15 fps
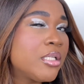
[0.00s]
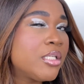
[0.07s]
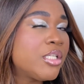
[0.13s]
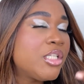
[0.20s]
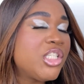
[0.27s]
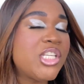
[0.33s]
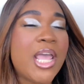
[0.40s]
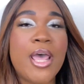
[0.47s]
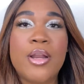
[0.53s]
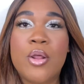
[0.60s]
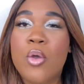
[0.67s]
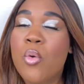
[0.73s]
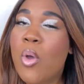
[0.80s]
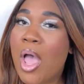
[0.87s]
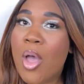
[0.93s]

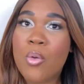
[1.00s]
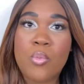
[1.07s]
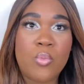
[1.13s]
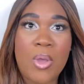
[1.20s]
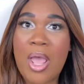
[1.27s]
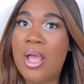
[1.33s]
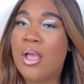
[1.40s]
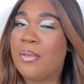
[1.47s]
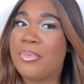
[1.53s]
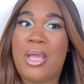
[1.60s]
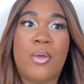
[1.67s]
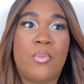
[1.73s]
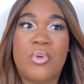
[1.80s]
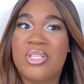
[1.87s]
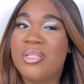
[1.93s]
shadow. I, I, I
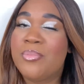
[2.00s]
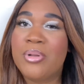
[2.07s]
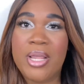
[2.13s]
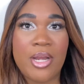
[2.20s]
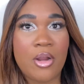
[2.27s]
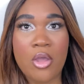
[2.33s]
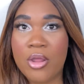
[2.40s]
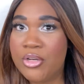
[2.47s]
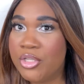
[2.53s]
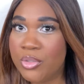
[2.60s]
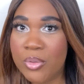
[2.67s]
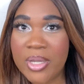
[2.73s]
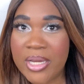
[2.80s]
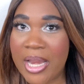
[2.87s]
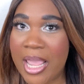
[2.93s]
wasn't planning on
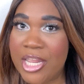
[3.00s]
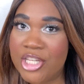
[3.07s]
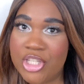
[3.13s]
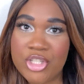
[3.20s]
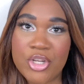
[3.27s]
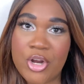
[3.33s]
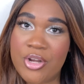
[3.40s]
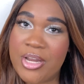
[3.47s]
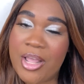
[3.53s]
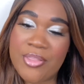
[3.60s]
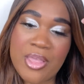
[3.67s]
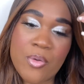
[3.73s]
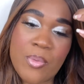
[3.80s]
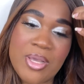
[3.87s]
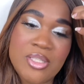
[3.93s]
doing that. It just turned out
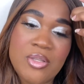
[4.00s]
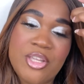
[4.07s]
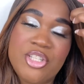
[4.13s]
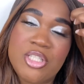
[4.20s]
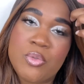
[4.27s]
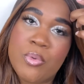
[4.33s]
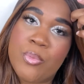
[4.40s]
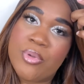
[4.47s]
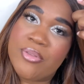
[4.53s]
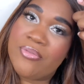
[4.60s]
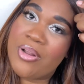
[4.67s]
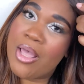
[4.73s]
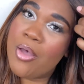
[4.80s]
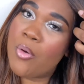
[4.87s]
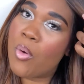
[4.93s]
that way. So I just went with
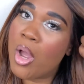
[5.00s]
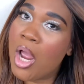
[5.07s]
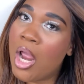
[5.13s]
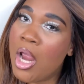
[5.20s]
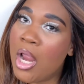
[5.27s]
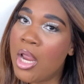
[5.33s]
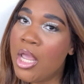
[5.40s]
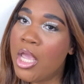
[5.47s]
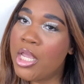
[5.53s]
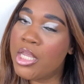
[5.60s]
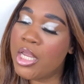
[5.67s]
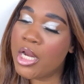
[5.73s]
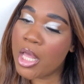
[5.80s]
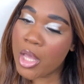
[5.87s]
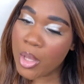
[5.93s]
flow,
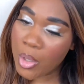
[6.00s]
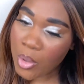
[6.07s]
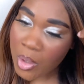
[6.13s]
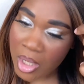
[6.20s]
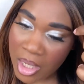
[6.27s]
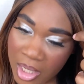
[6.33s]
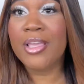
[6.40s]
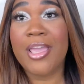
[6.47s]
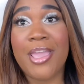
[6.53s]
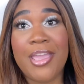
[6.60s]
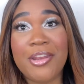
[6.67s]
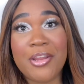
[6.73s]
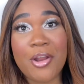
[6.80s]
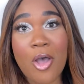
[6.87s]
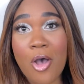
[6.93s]
you know? And
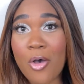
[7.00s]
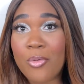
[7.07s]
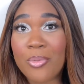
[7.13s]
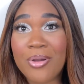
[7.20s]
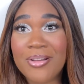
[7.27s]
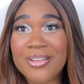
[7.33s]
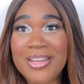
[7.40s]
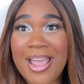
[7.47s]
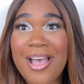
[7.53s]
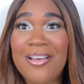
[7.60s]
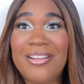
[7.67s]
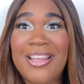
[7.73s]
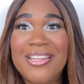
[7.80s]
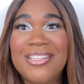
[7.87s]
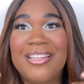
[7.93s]
it all worked out.
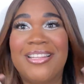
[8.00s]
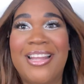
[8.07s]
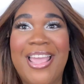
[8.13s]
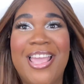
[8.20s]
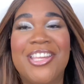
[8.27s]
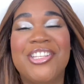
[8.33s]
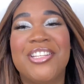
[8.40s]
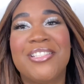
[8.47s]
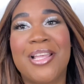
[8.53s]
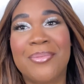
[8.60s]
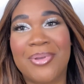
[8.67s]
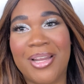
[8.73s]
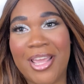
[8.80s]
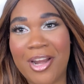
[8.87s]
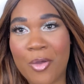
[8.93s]
Like the lashes, I'm
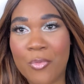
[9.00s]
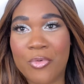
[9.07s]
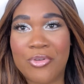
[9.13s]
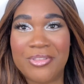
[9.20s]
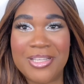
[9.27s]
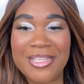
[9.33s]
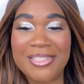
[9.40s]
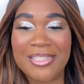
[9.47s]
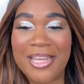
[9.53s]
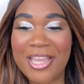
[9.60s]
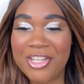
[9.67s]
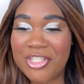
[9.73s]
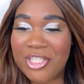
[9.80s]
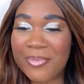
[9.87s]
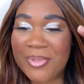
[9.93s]
glad I wore these
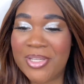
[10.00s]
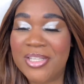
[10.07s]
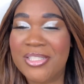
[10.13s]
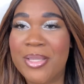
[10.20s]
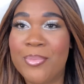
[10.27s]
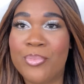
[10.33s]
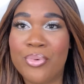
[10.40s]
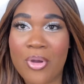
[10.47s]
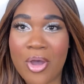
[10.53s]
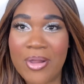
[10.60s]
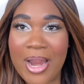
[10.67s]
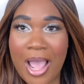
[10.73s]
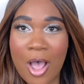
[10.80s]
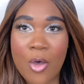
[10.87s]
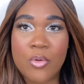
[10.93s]
lashes because they brought
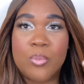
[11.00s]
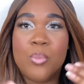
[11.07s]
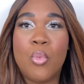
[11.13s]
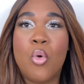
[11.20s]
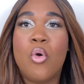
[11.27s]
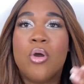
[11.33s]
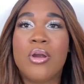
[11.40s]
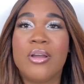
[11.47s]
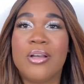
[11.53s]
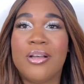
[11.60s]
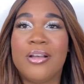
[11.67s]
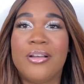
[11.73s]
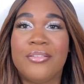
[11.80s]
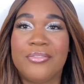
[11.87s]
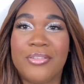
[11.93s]
out more
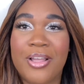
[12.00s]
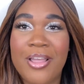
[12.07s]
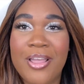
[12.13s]
of